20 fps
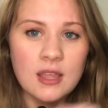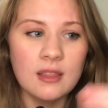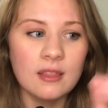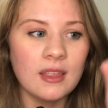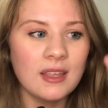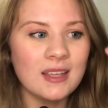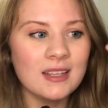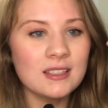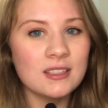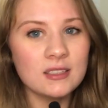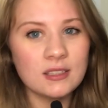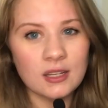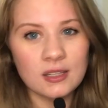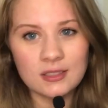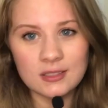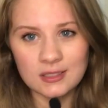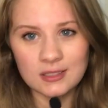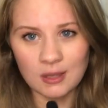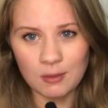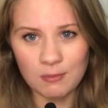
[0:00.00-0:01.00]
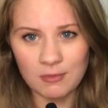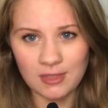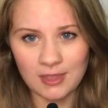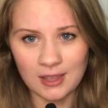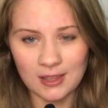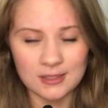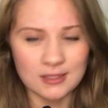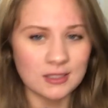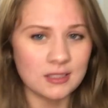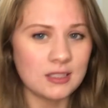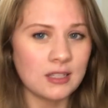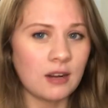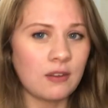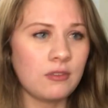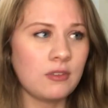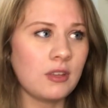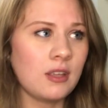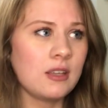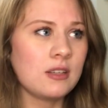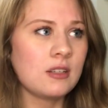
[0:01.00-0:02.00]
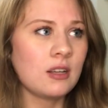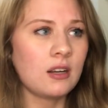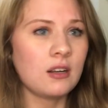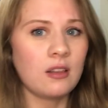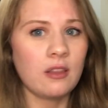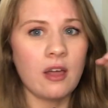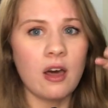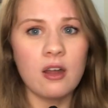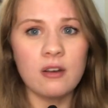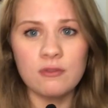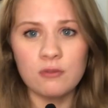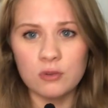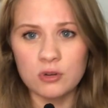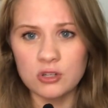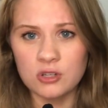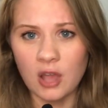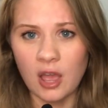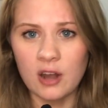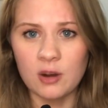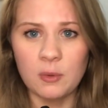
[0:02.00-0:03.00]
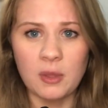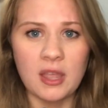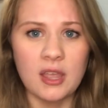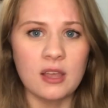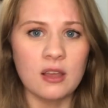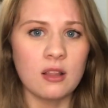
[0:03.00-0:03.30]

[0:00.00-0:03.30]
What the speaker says: Like it's done some things. It's definitely done a lot of foreshadowing,